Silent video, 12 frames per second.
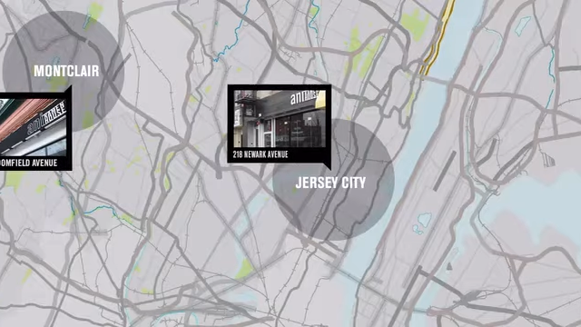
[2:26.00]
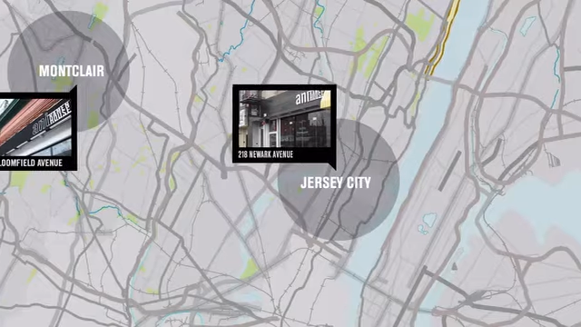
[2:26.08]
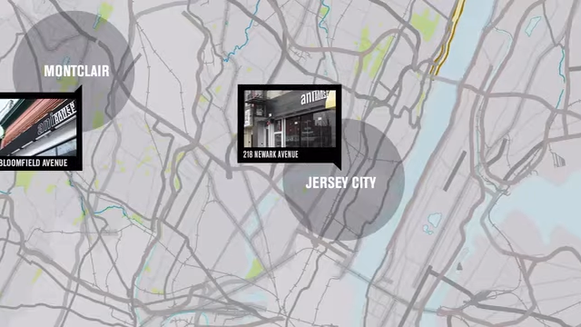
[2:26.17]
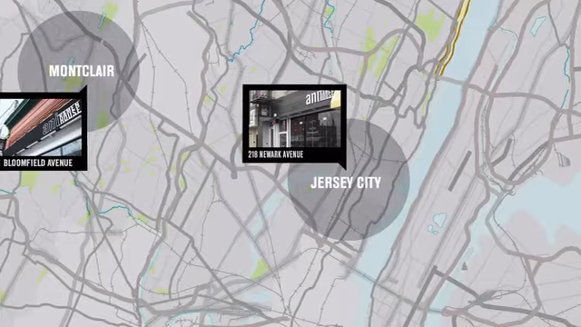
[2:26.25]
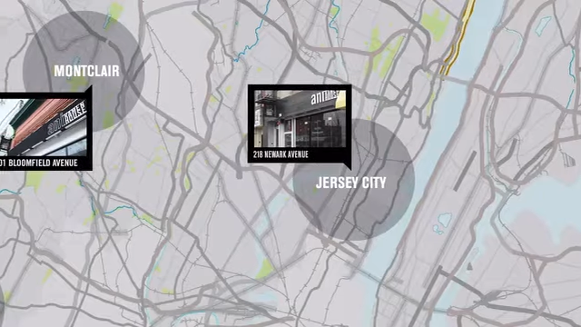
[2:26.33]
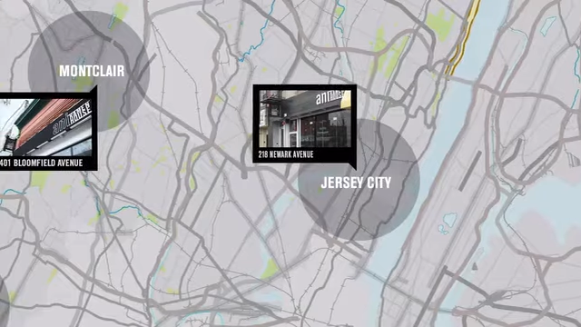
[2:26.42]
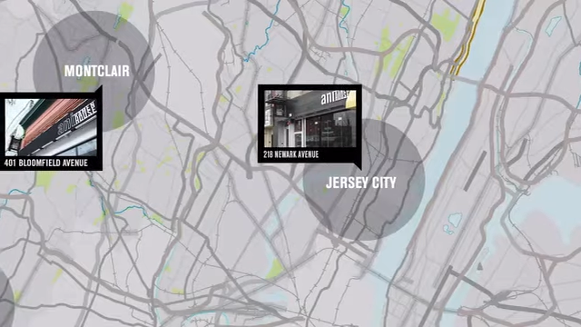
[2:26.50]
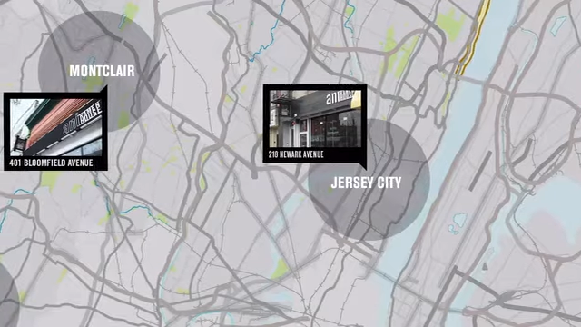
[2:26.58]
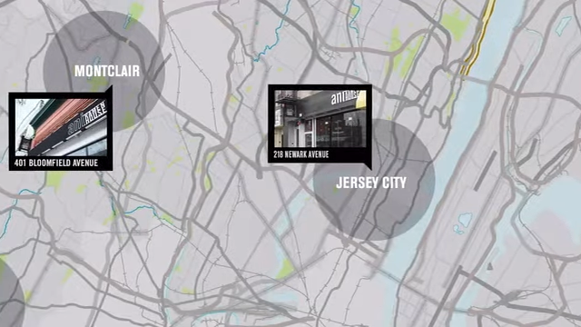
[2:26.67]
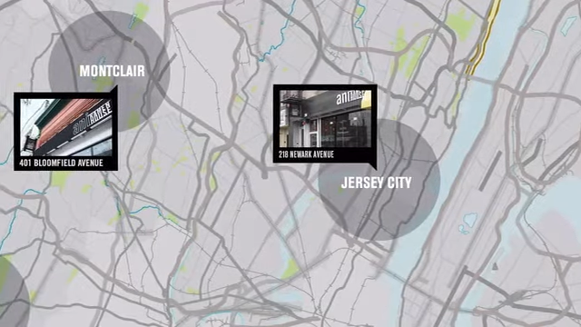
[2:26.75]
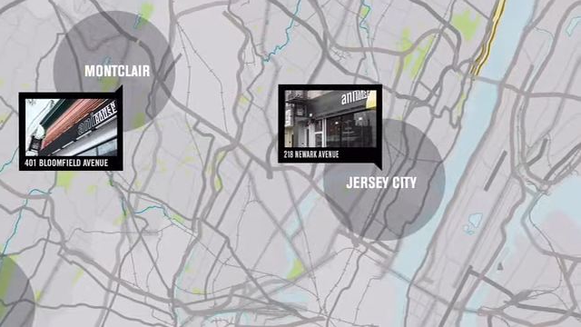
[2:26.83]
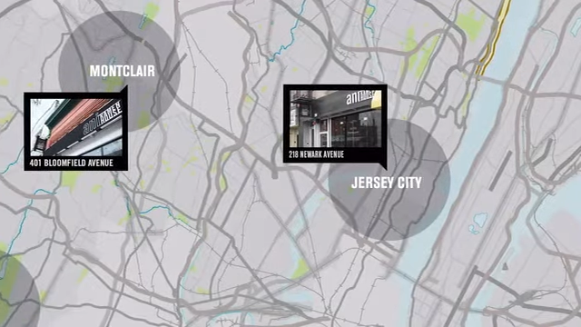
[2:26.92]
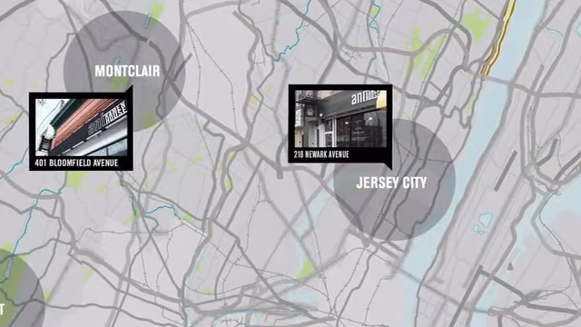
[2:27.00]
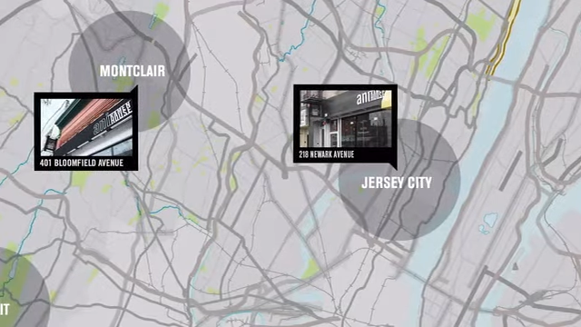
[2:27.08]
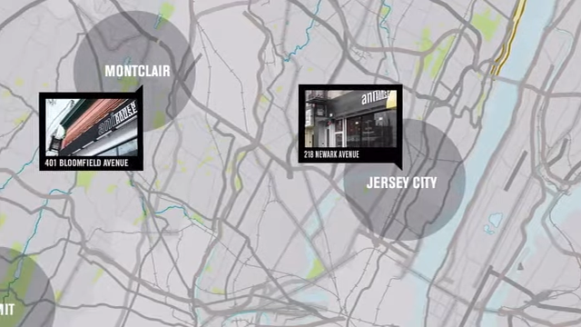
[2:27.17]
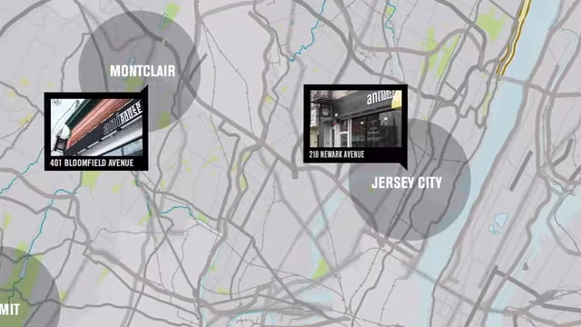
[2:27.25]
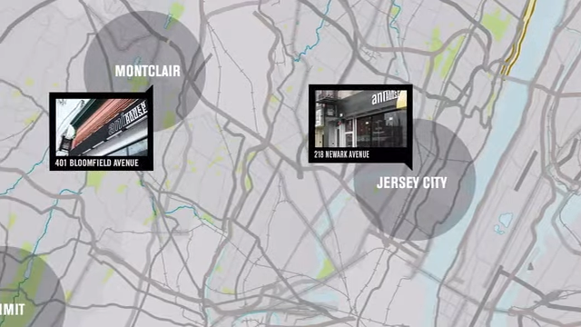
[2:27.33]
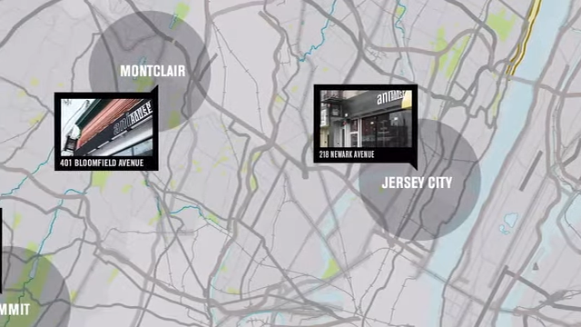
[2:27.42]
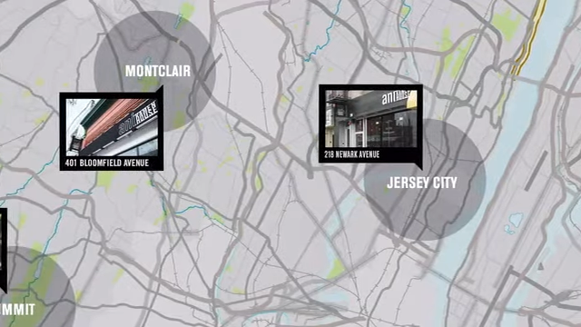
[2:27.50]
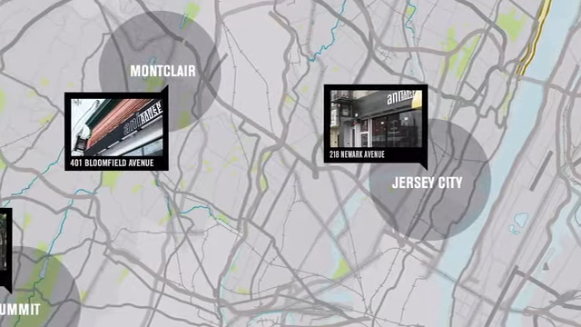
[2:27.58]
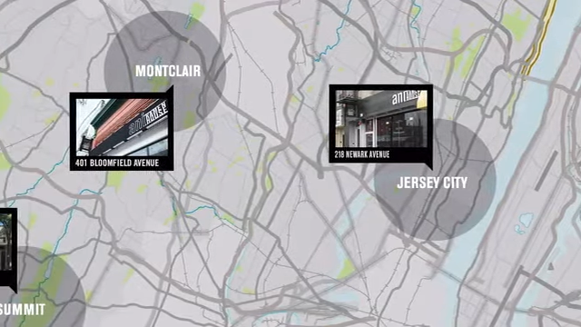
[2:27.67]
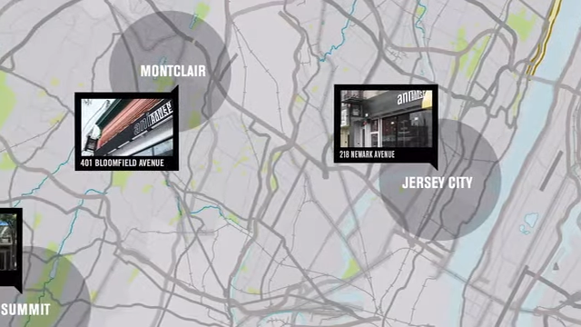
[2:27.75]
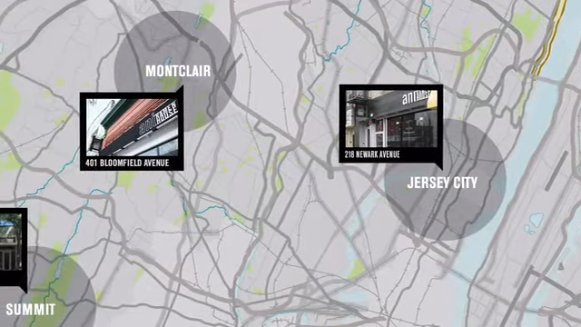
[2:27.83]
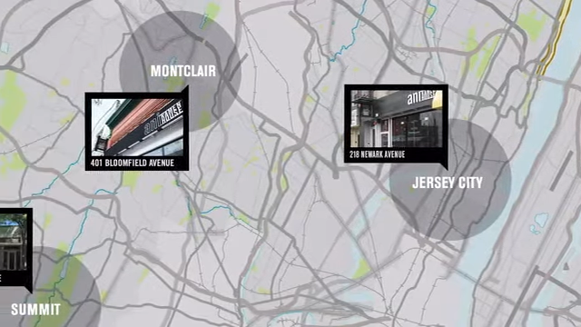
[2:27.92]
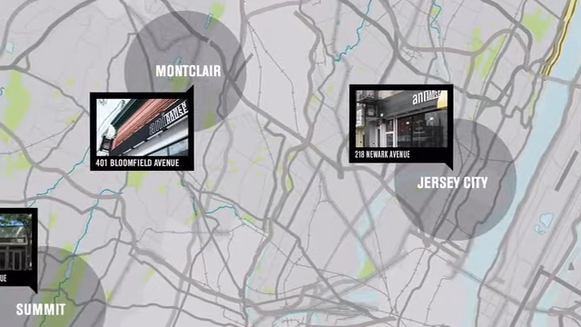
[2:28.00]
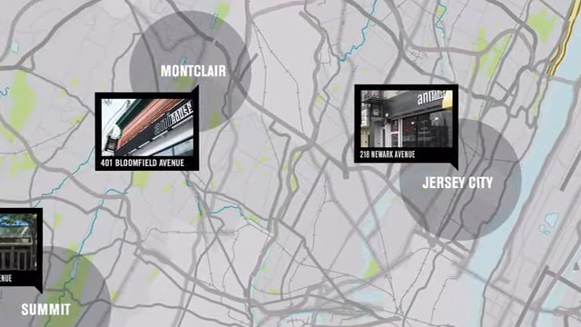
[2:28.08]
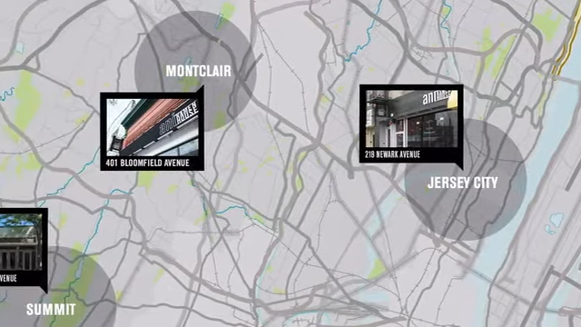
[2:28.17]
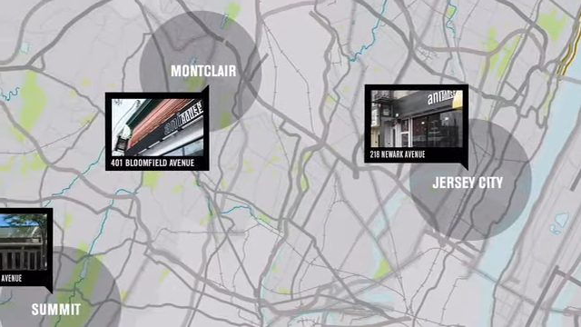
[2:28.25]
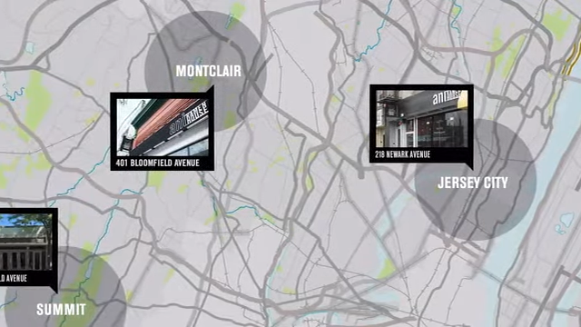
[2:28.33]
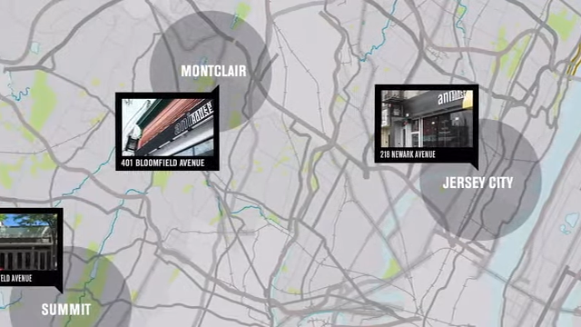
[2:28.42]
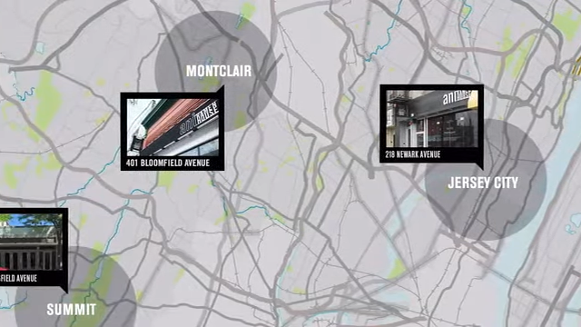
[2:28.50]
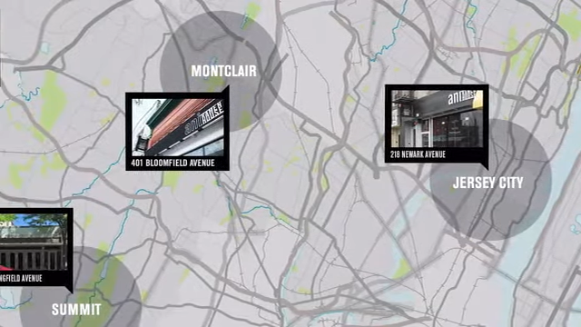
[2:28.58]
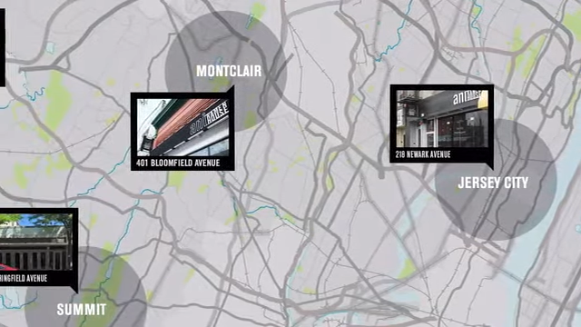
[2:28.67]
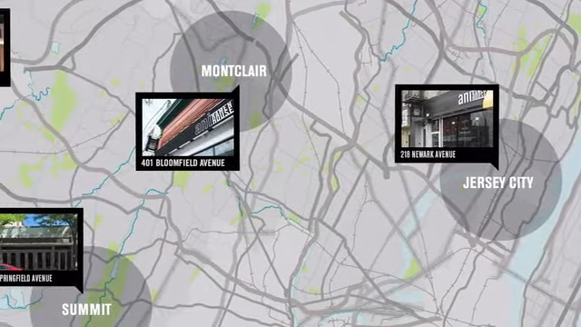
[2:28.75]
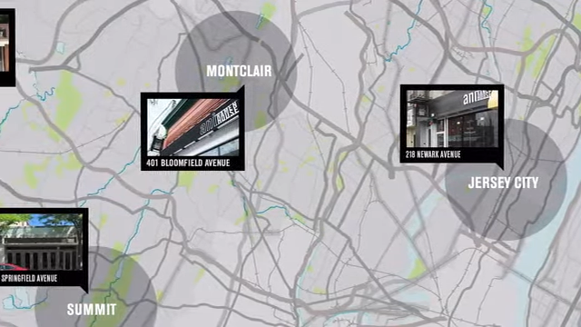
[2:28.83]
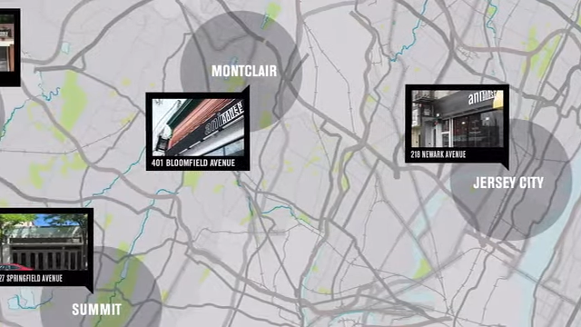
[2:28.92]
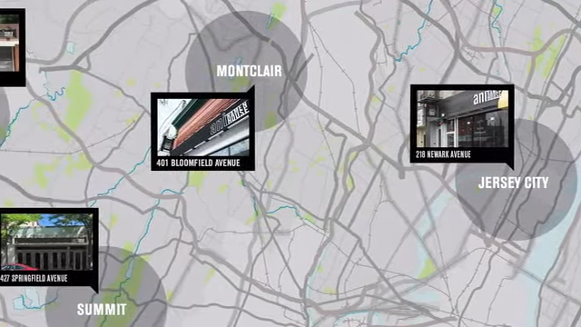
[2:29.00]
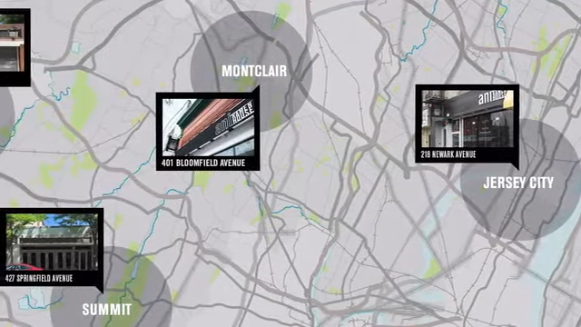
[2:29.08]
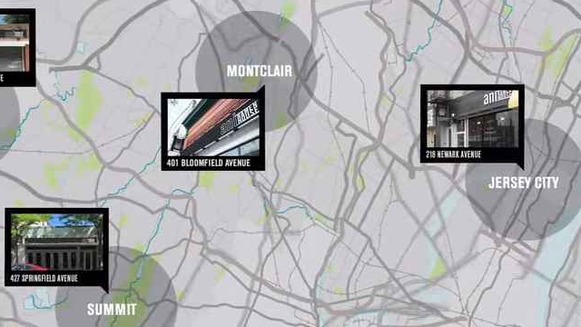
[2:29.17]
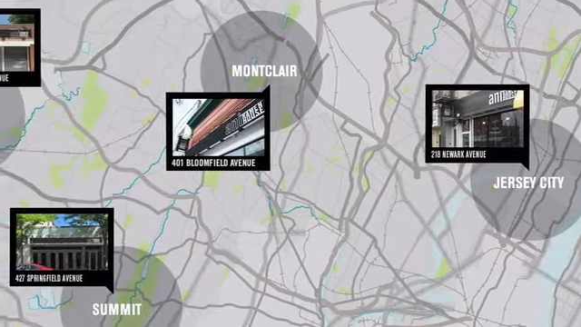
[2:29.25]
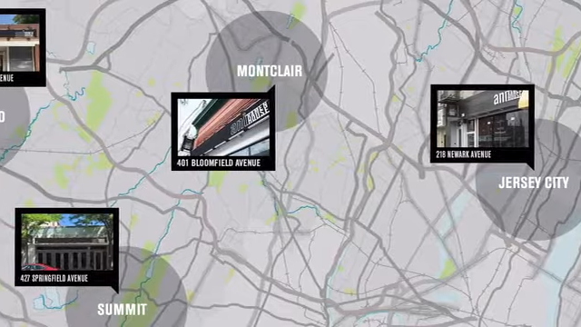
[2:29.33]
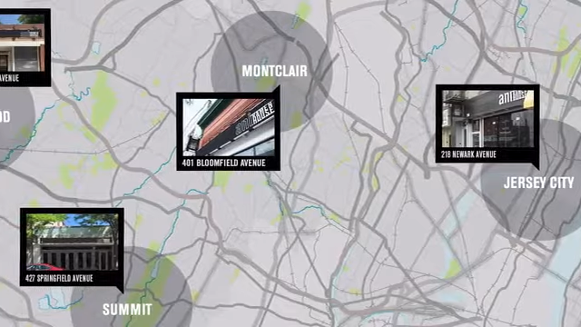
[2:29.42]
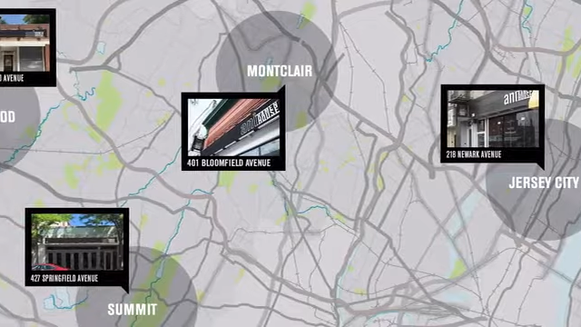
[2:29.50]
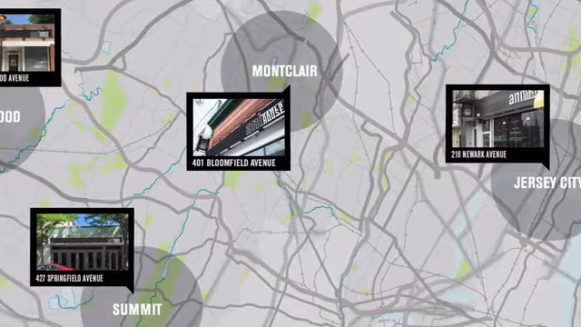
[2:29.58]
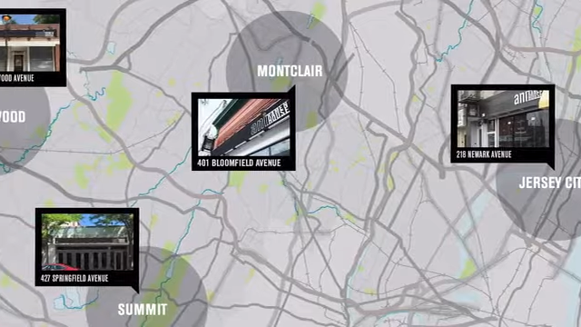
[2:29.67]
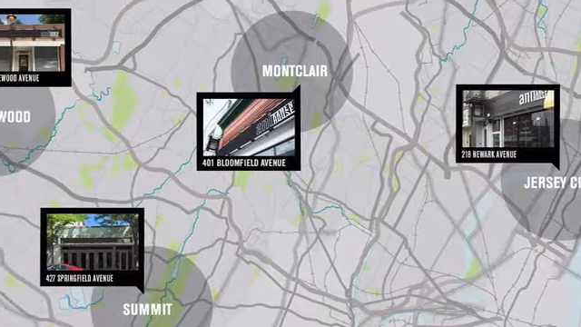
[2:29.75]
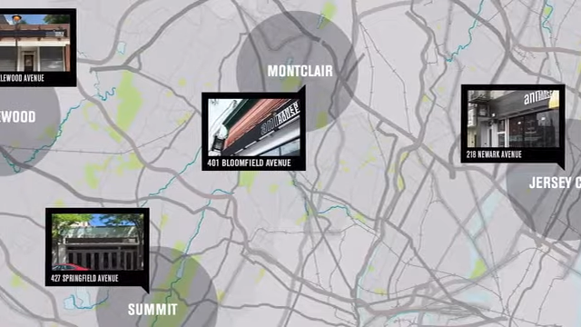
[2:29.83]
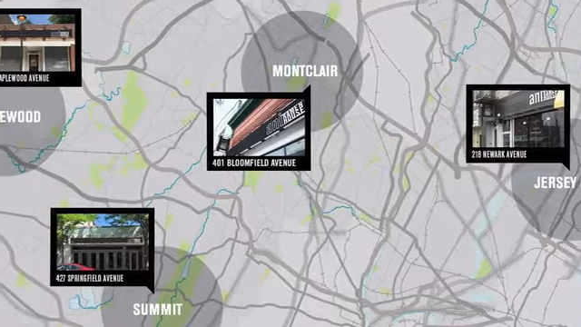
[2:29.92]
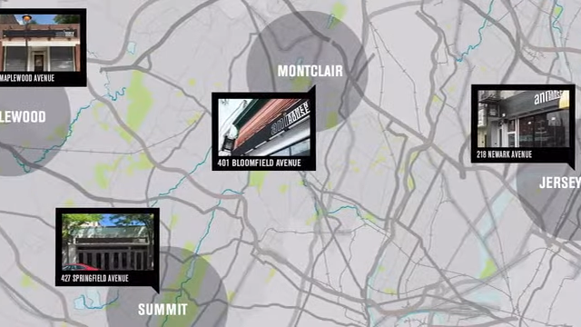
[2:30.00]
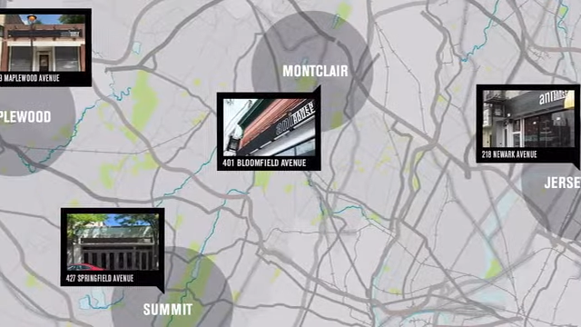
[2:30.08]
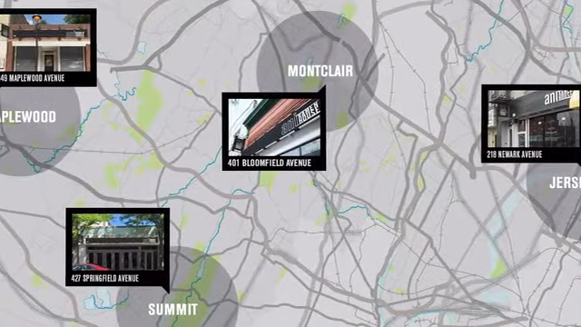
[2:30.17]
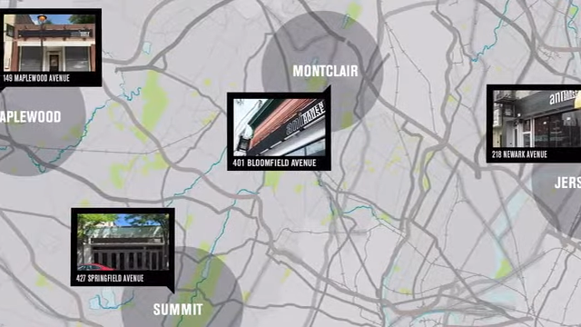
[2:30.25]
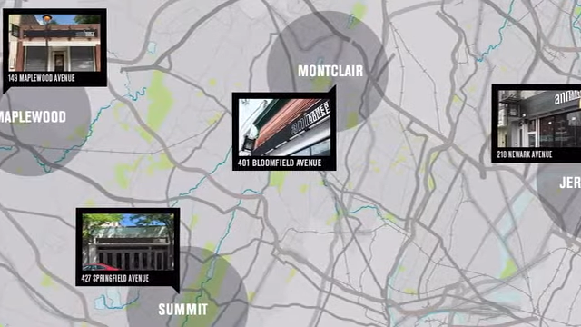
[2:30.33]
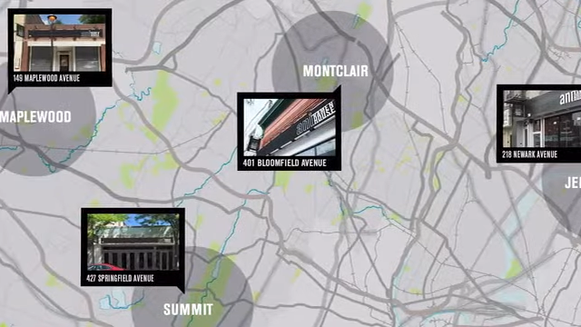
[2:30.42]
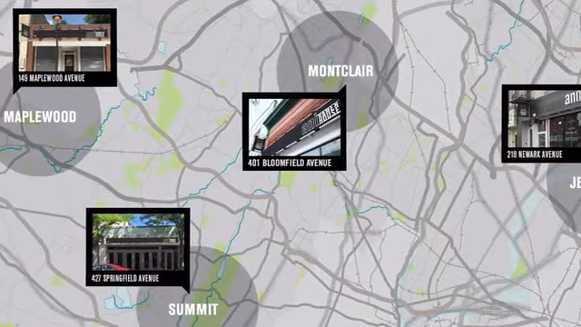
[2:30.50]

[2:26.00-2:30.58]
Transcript: Nobody's mouth can be seen.